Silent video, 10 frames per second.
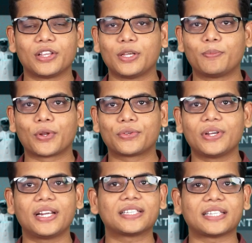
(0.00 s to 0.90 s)
the
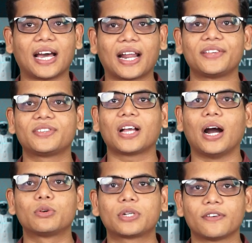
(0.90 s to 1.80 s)
proceedings arising
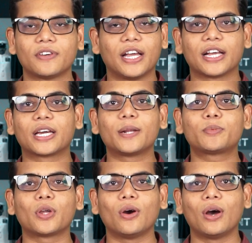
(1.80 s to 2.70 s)
out of
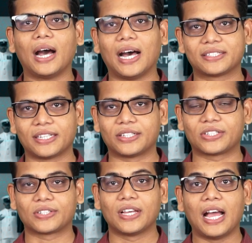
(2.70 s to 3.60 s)
crypto
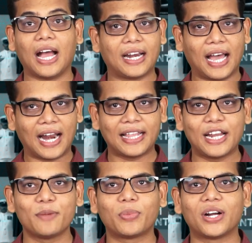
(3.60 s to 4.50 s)
assets. And another
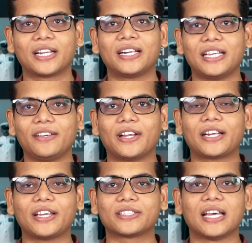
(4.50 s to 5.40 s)
important
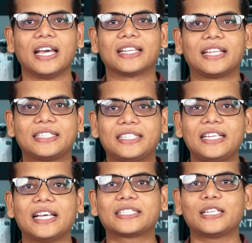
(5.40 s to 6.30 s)
event is the
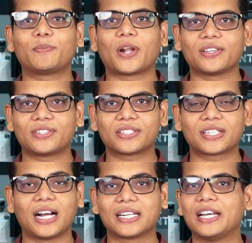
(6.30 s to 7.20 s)
GST process
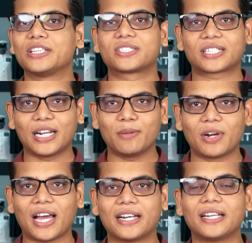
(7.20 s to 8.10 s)
got
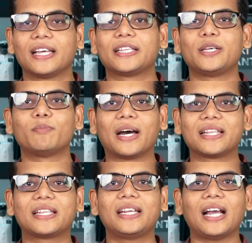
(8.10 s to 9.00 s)
streamlined. The
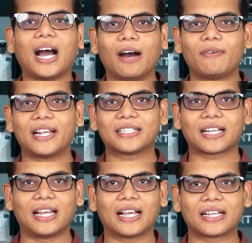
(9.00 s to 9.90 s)
monthly average
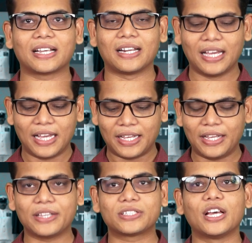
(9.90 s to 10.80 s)
collection
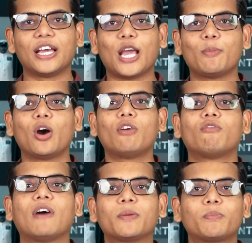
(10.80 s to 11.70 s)
is above
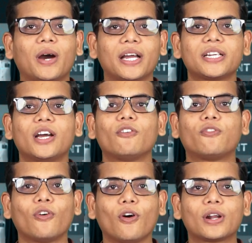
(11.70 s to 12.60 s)

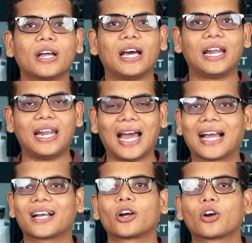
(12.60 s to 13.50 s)
1.4
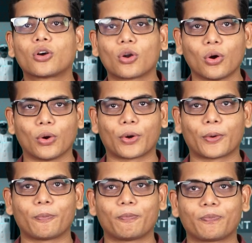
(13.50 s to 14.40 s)
lakh crore.
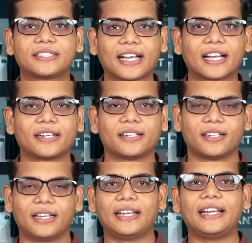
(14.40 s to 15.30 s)
Second,
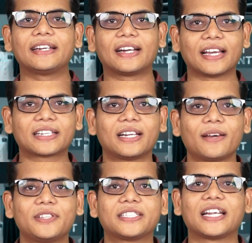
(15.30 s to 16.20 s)
introduction
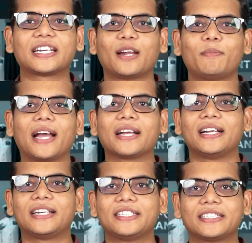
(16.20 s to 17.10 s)
of the central bank
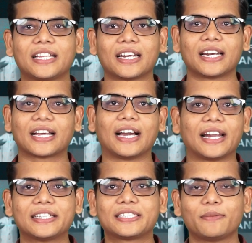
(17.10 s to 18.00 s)
digital
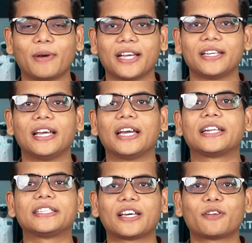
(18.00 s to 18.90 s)
currency by
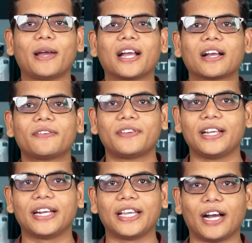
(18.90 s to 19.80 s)
Reserve Bank of
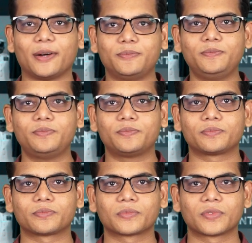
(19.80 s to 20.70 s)
India.
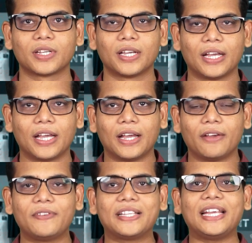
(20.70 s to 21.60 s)

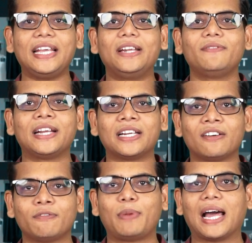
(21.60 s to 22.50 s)
With the invent
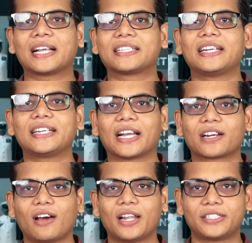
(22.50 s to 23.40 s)
of blockchain
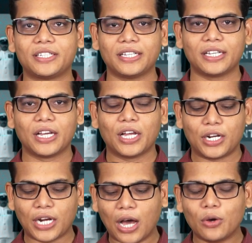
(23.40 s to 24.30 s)
technology,
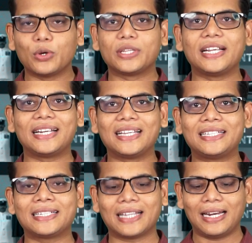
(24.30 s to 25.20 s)
now the
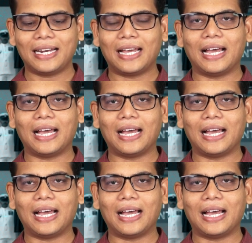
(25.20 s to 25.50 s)
digital